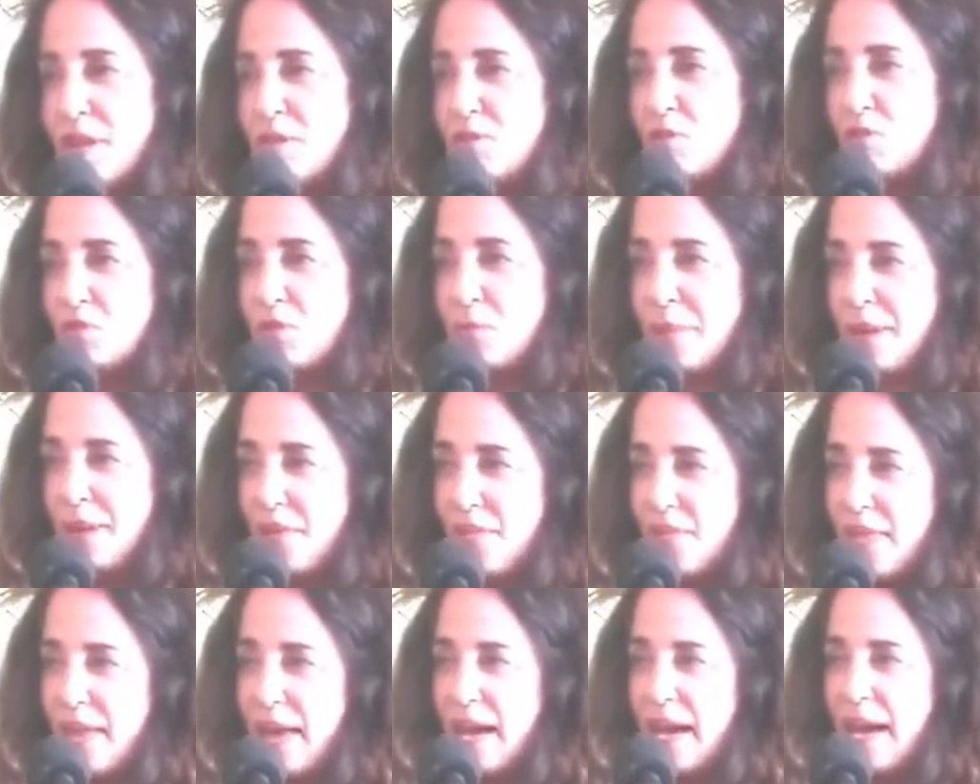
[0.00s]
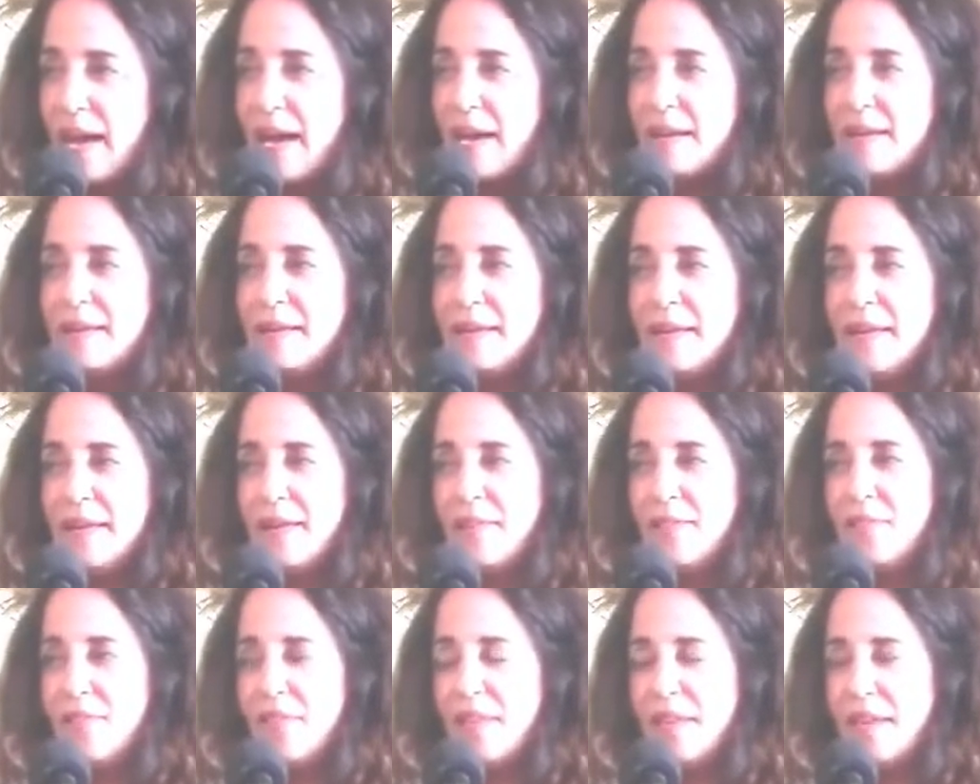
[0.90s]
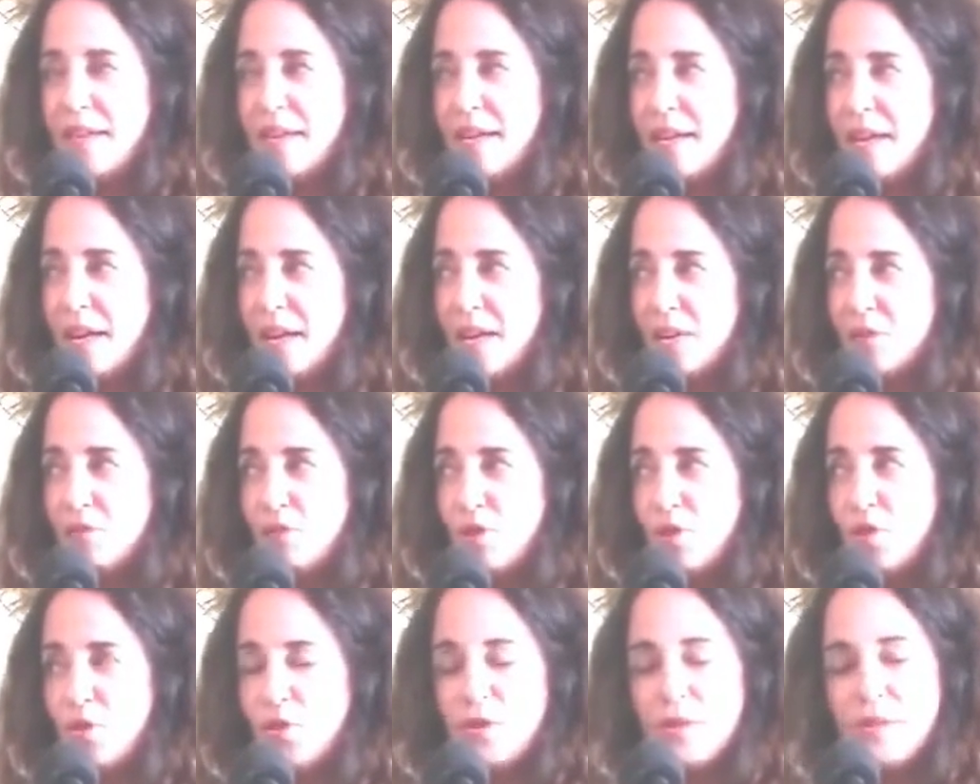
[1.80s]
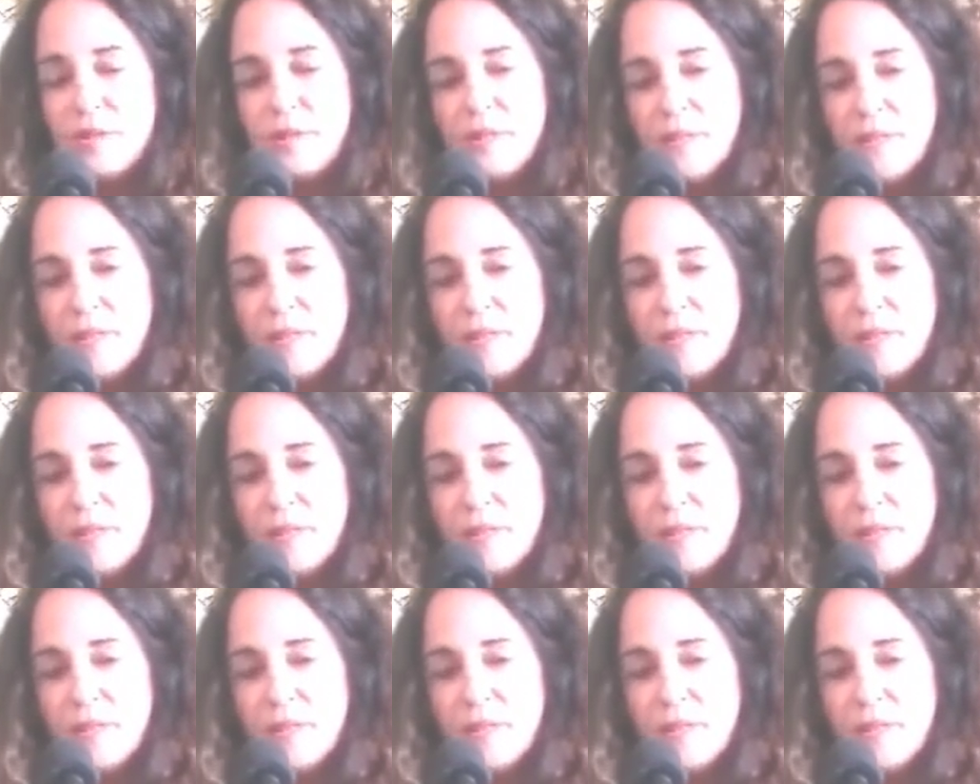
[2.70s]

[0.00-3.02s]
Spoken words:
and I wrote about that. And then I wrote,